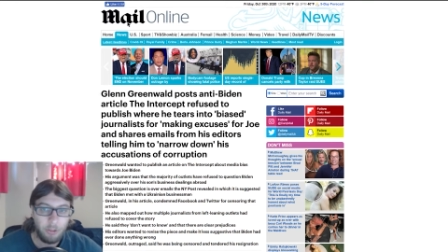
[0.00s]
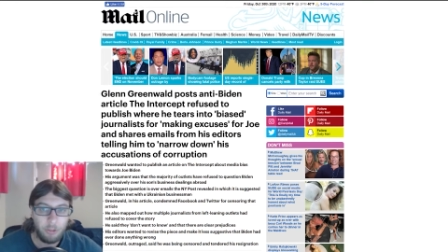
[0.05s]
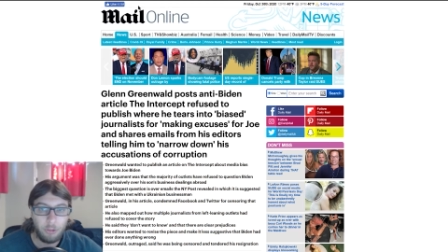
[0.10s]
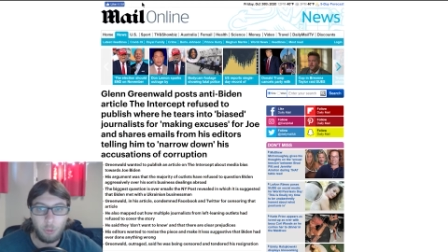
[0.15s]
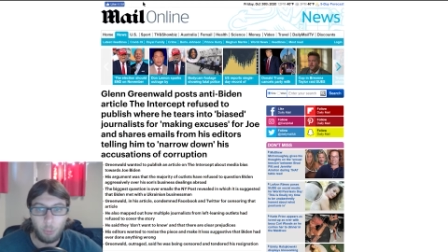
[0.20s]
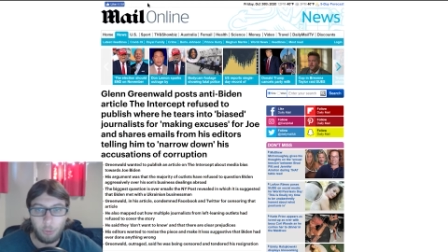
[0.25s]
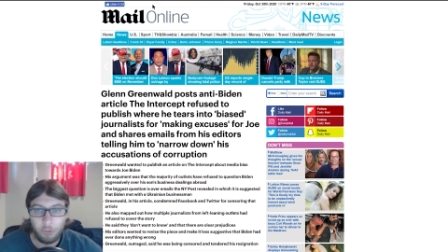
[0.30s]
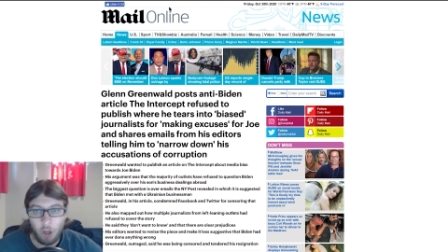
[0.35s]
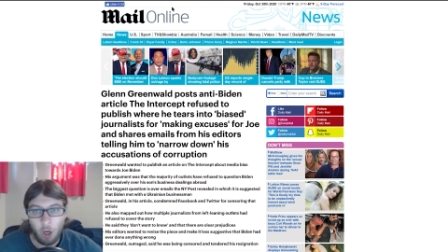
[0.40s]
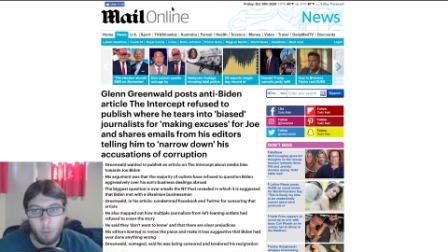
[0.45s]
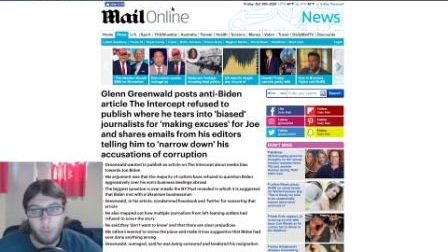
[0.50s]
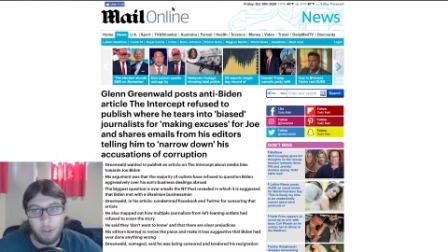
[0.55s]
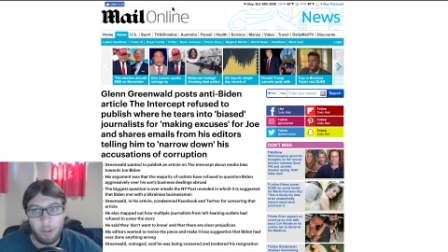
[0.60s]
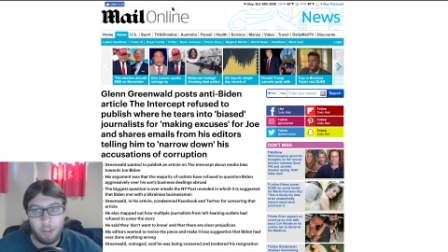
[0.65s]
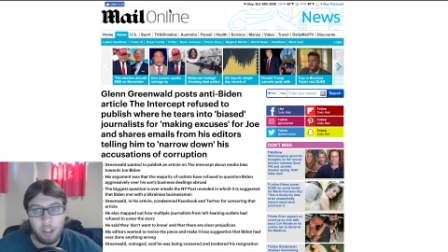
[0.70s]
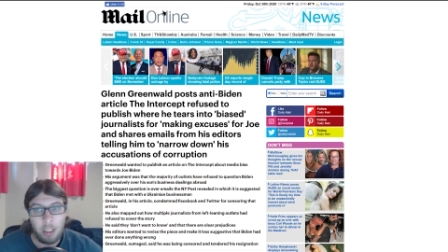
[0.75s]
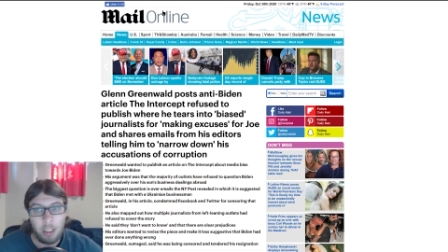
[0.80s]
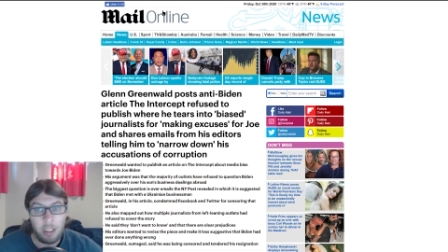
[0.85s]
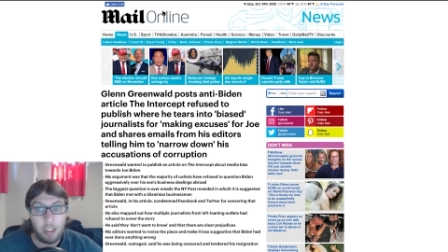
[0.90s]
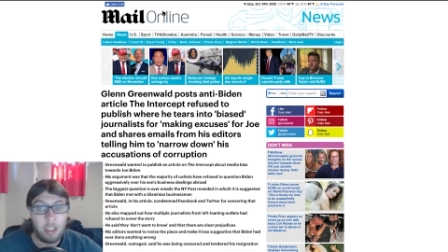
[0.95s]
So we'll start
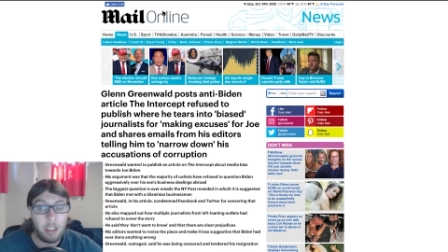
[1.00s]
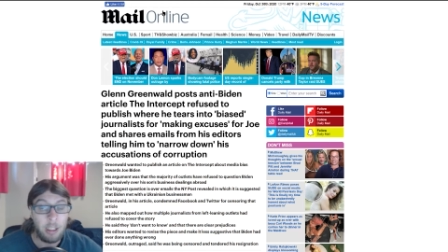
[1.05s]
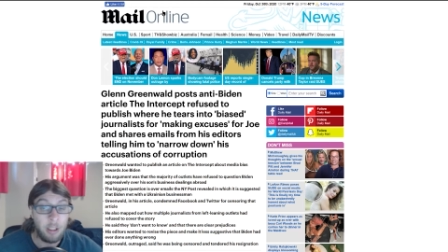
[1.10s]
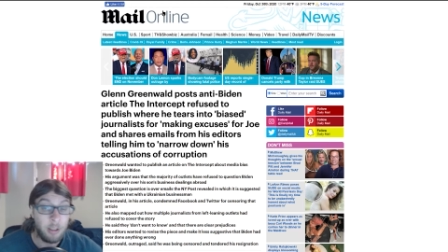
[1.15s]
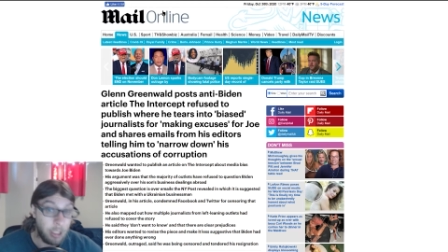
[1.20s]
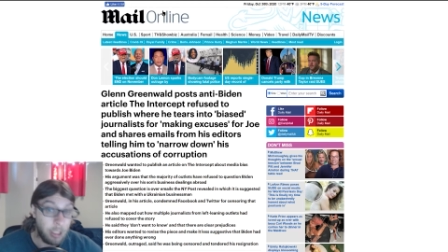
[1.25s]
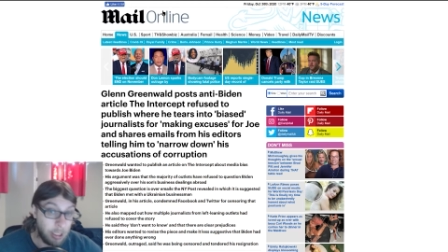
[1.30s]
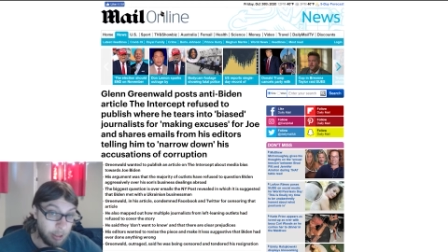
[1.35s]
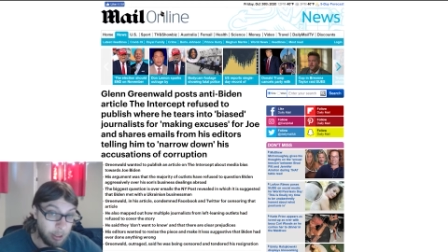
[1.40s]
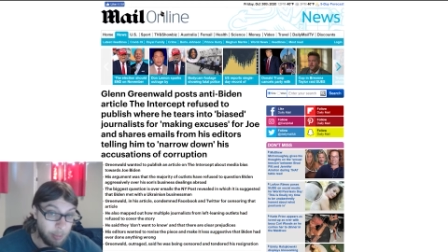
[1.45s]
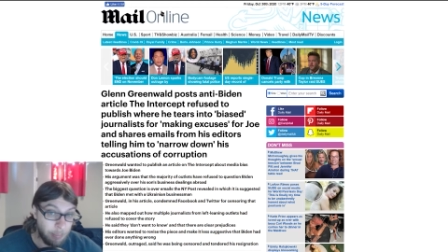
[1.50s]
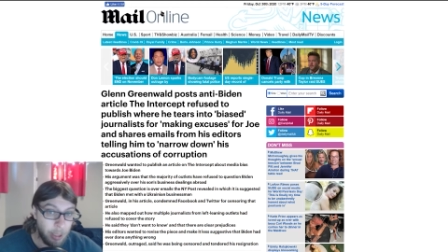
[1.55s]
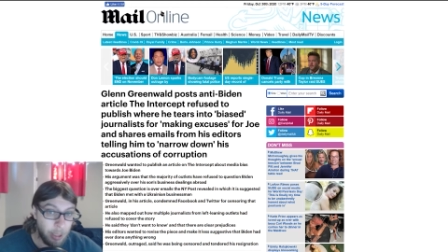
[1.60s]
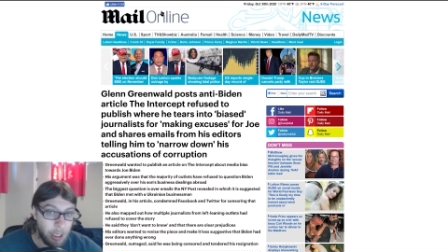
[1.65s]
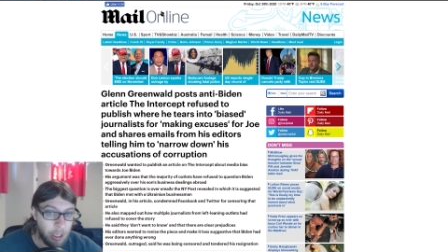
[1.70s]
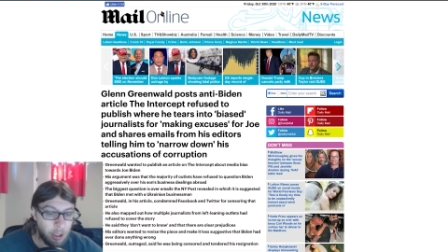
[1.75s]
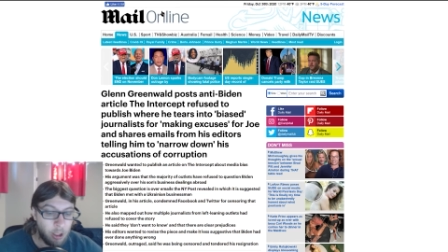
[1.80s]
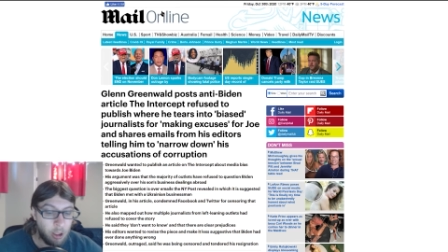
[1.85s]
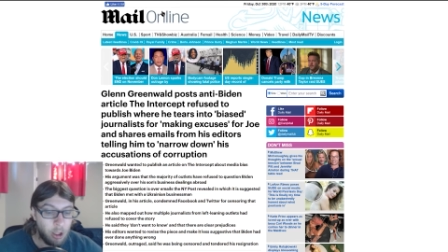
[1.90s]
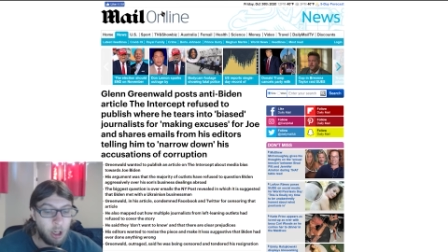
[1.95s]
with the Daily
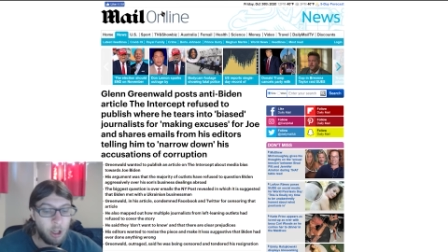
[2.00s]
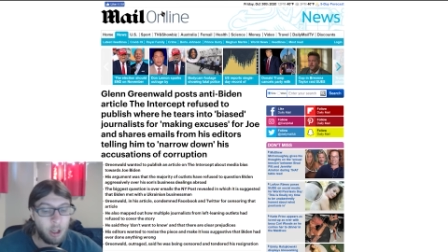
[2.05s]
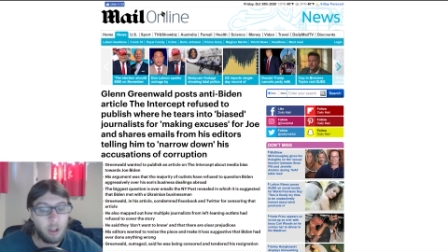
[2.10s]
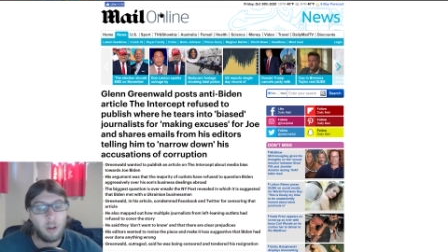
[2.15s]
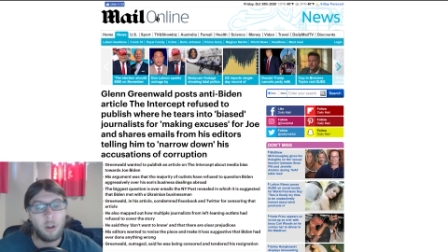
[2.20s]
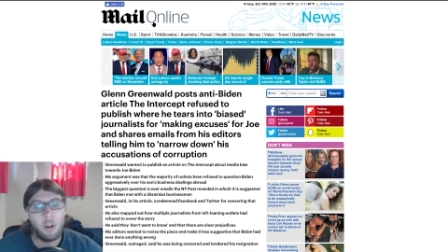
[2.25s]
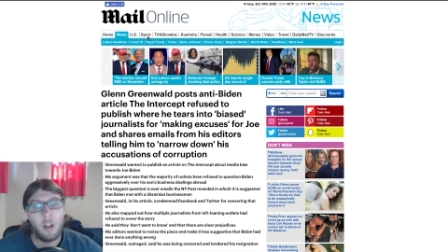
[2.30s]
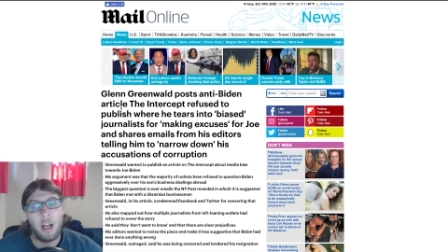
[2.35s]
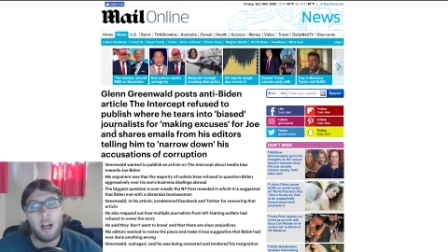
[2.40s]
Mail article